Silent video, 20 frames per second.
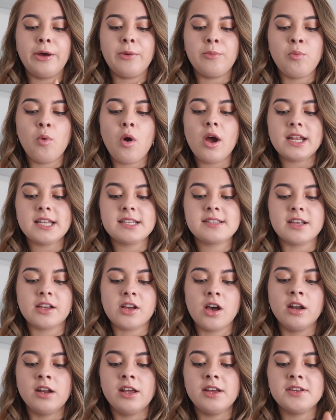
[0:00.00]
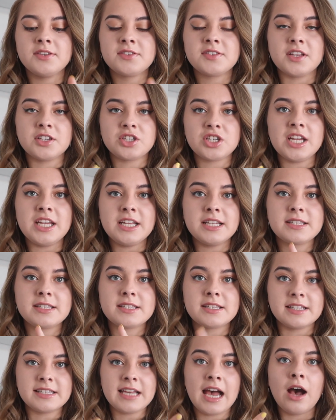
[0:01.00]
whites, colours,
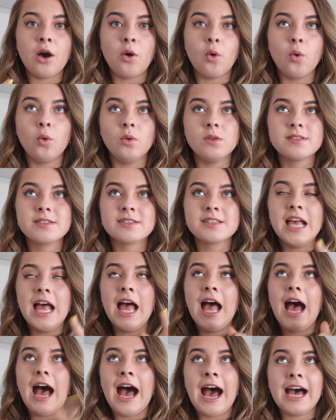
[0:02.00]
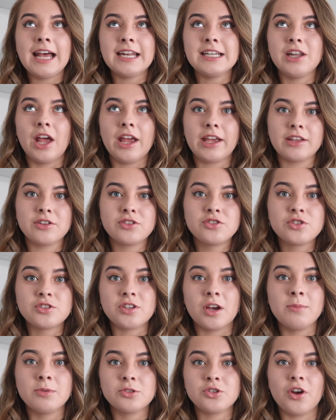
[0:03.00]
sheets, towels, and like
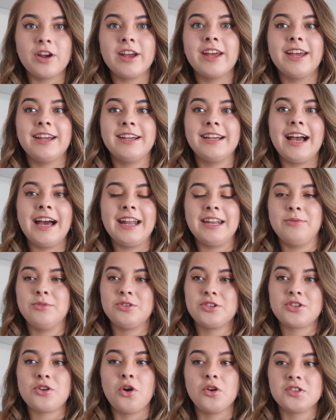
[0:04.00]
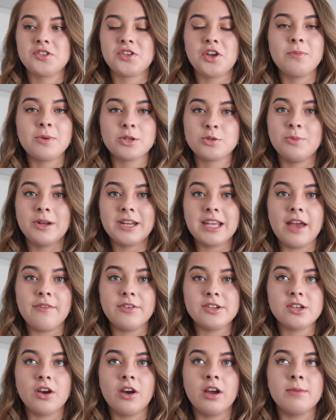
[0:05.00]
tumble drying, and it would just cost so much money
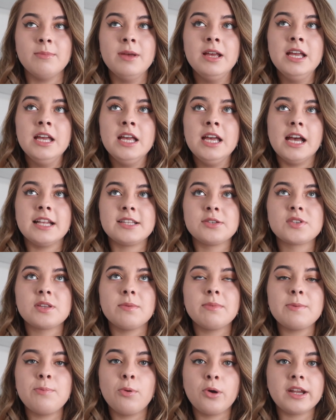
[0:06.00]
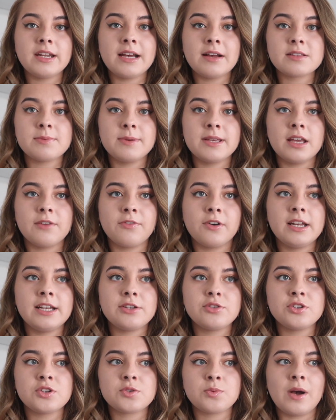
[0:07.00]
every time, until somebody pointed out to me that if I
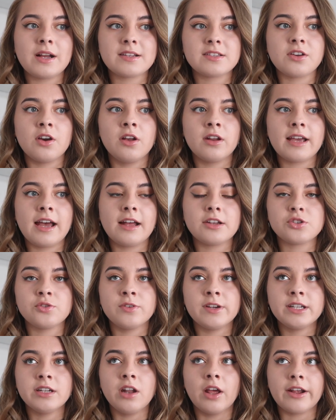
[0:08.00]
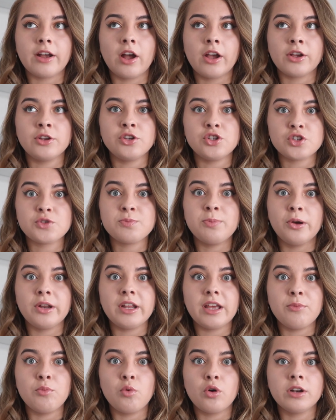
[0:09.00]
literally just whacked a colour catcher in, like I could just put
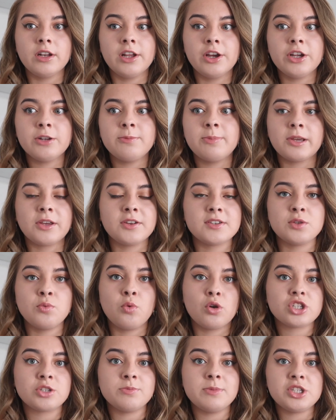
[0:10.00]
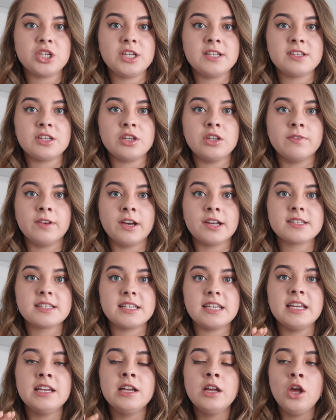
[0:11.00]
it in one load, because the washing machines at
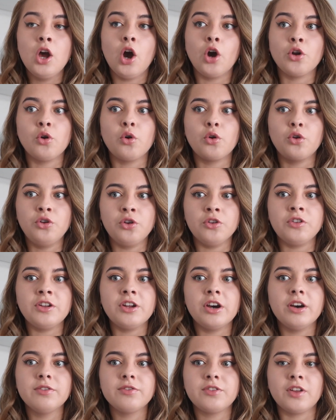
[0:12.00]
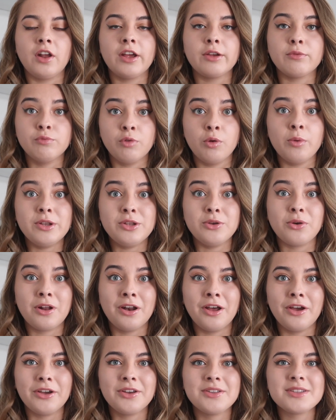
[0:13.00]
university are not good enough to like ruin your
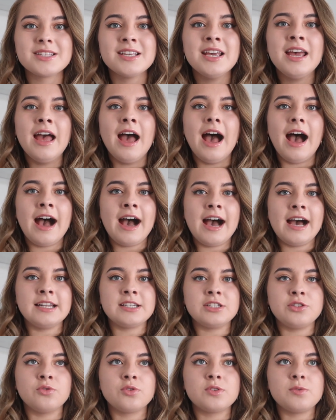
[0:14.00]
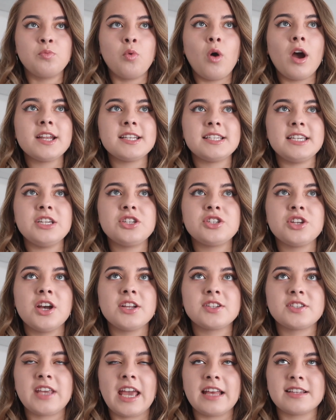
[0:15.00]
clothes, and your white
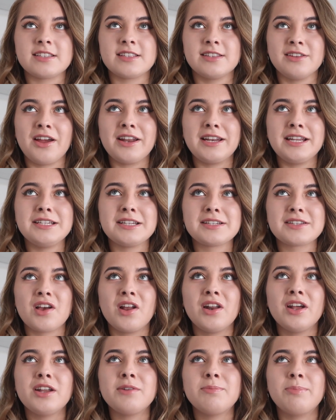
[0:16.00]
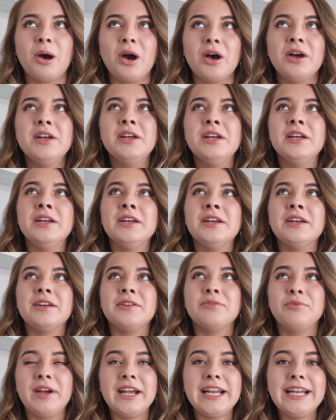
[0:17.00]
t-shirts get slightly discoloured, but
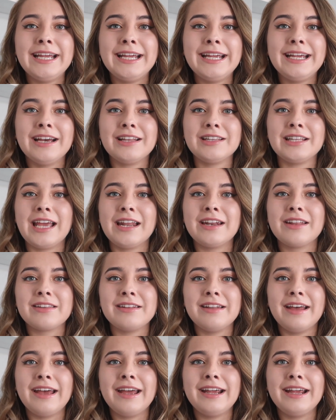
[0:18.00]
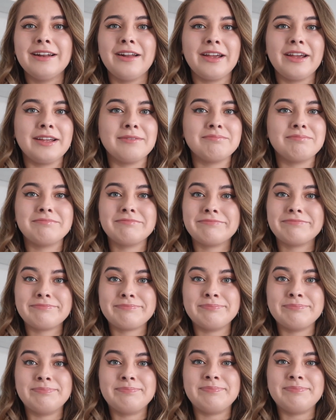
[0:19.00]
really at the end of the day, like,
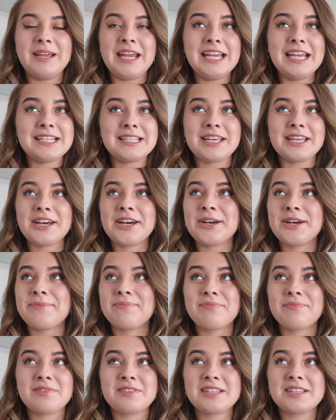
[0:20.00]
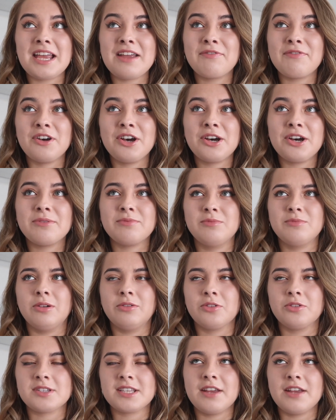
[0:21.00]
easier, safer, well
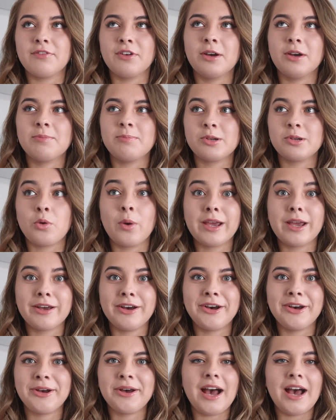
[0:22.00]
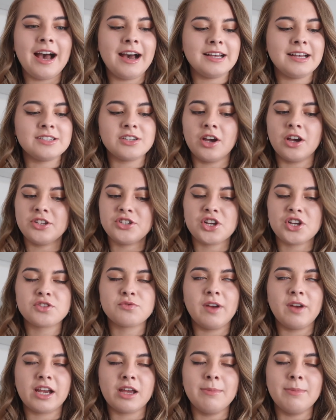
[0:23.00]
not safer, but quicker, and I
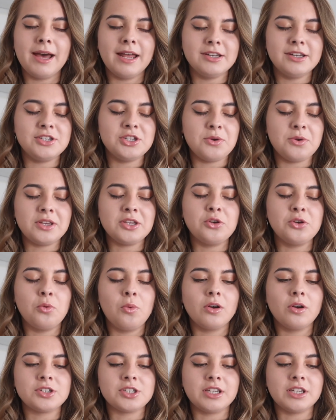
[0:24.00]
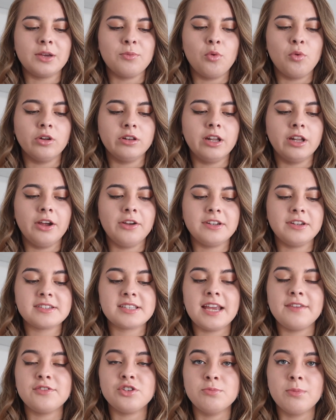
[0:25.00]
just recommend doing your washing in one load. It
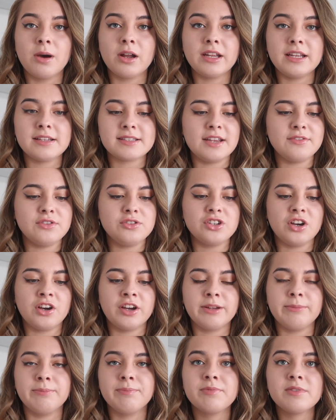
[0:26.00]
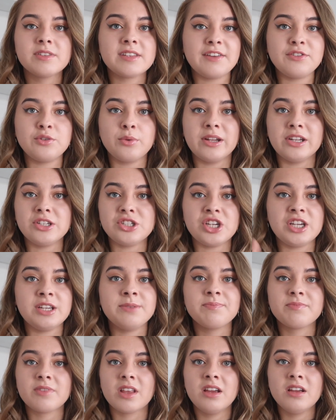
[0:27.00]
saves you money, it saves you time, saves you energy,